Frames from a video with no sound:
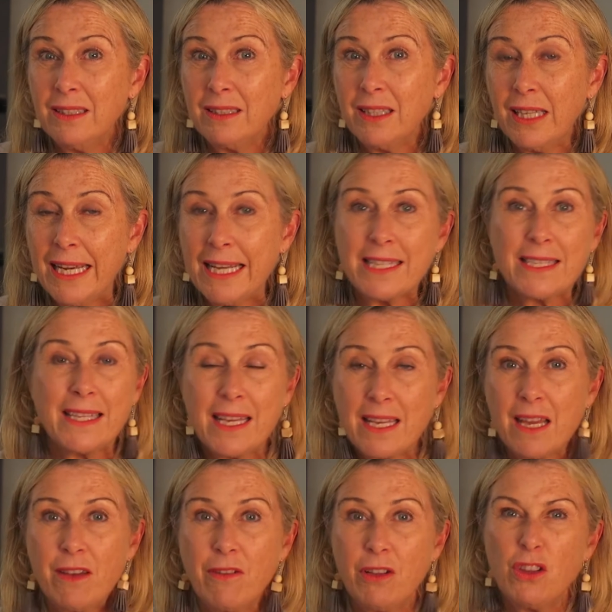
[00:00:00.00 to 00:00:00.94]
The less they
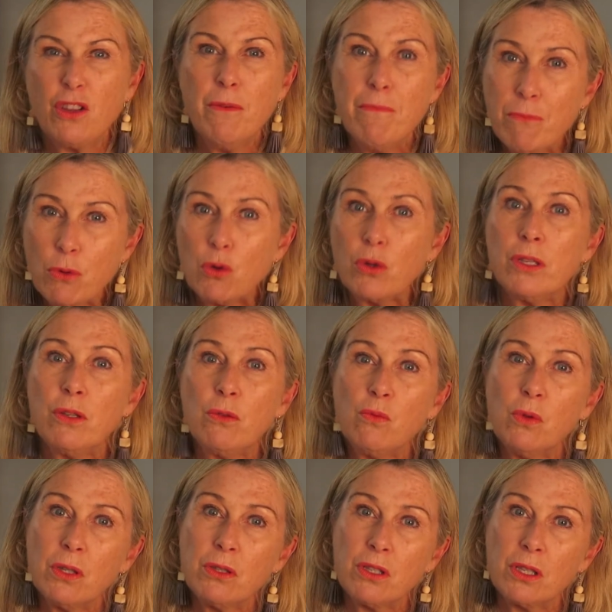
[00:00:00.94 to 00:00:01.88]
give it, the more you
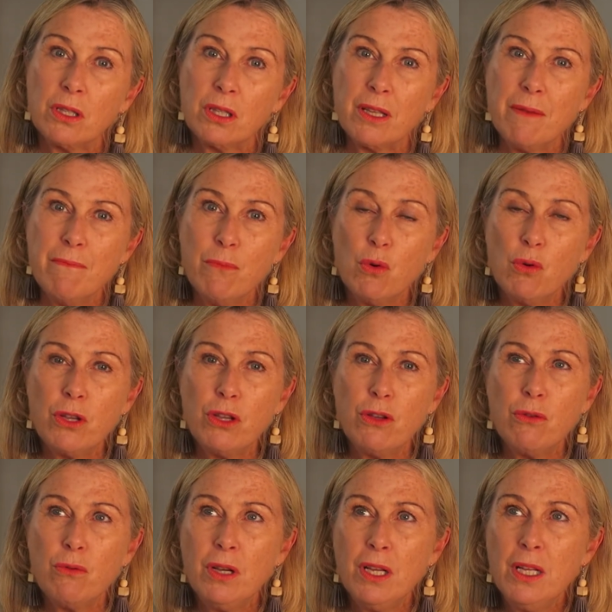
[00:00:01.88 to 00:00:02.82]
want it, the more
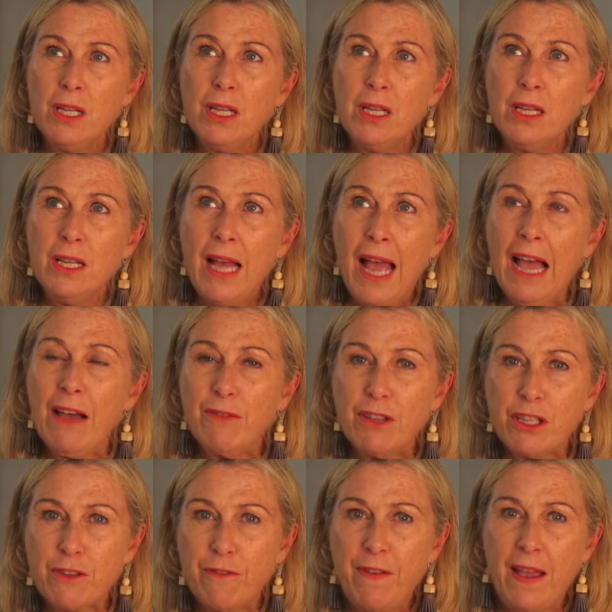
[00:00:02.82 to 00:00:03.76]
you have
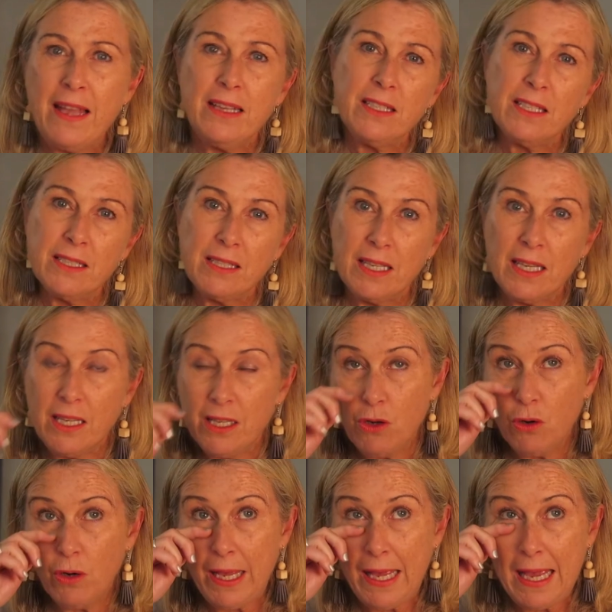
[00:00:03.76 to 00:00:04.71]
this fantasy in
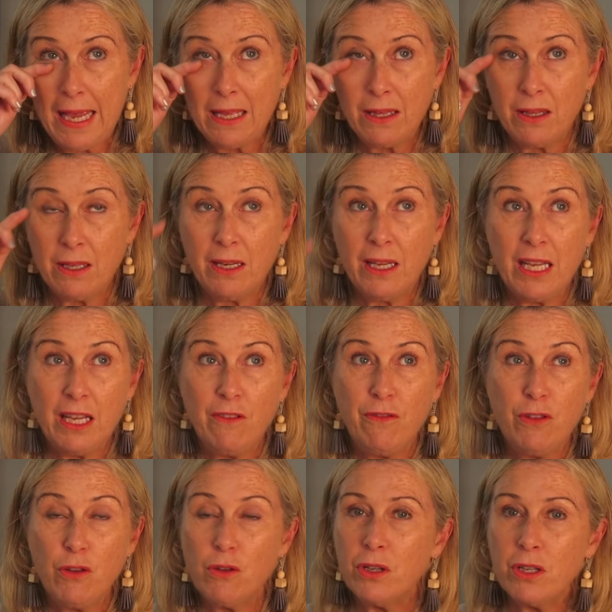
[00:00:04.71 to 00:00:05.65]
your head that
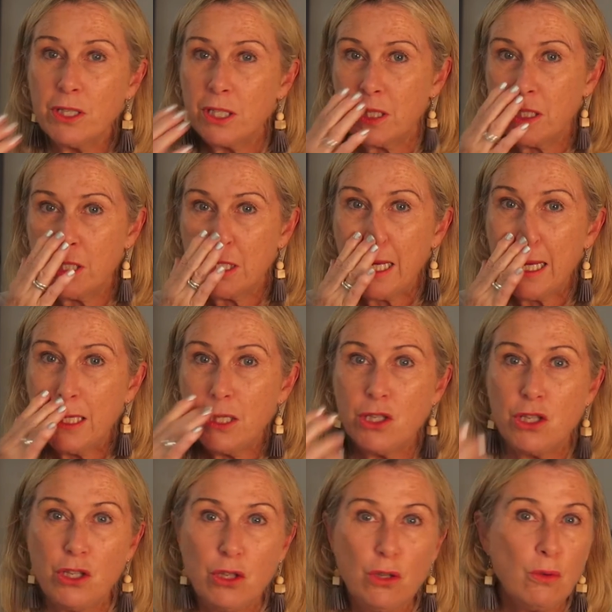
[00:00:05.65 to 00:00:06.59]
if you can just
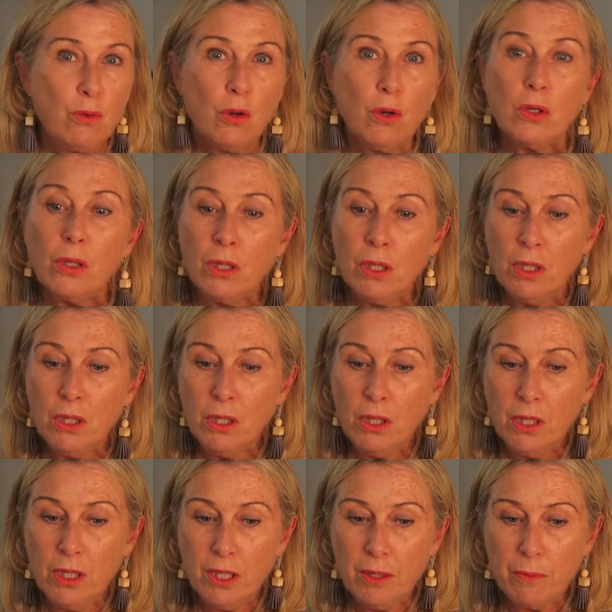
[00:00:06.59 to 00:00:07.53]
change you or
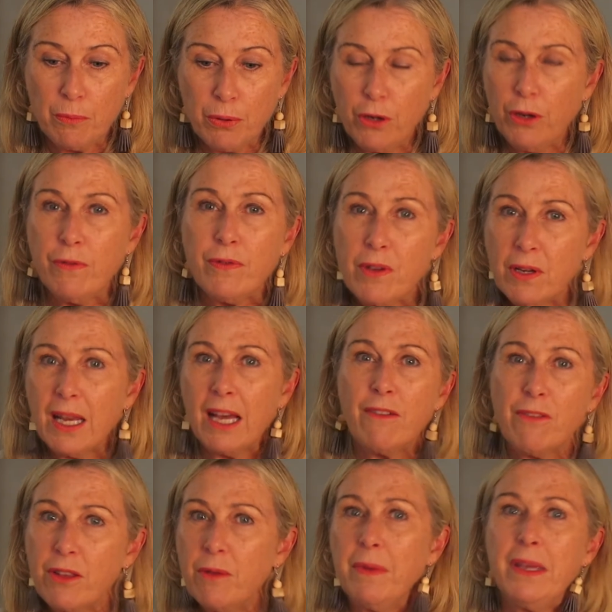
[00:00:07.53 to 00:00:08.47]
prove you
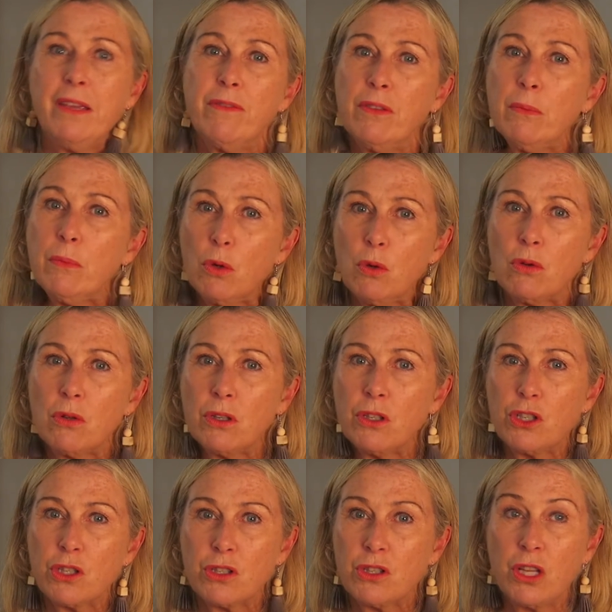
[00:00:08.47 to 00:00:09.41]
love them even more,
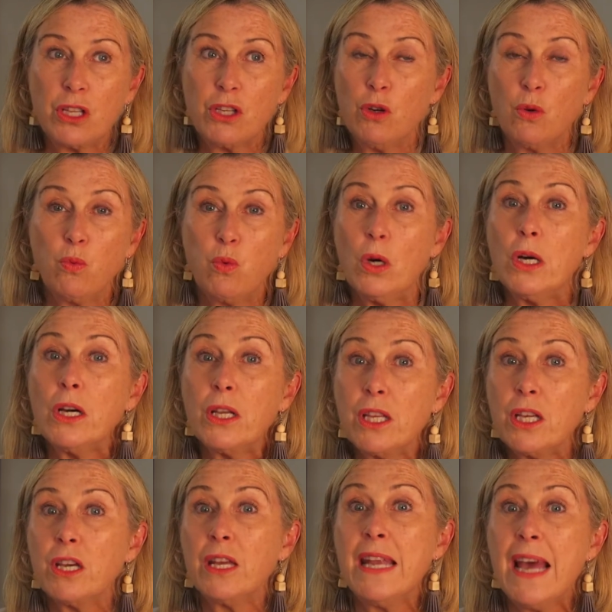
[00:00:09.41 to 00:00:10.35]
just that you're
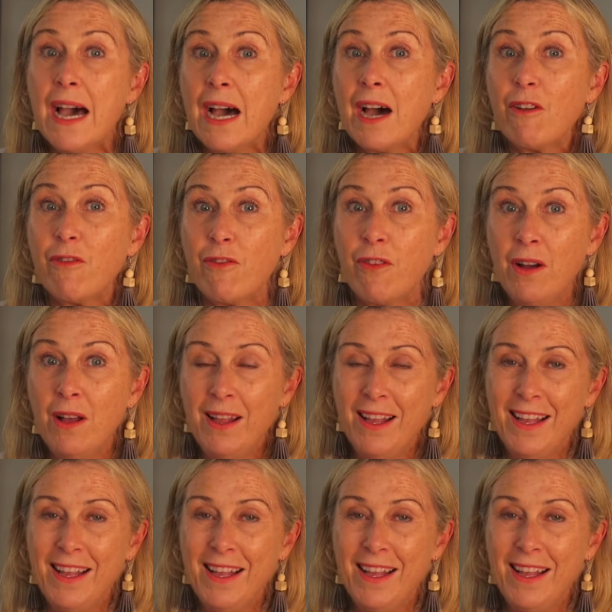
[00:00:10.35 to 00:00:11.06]
worthy enough,